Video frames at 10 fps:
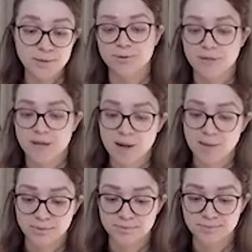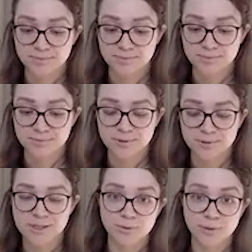And you want to monitor the app. For
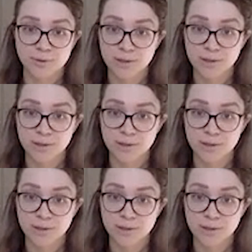example,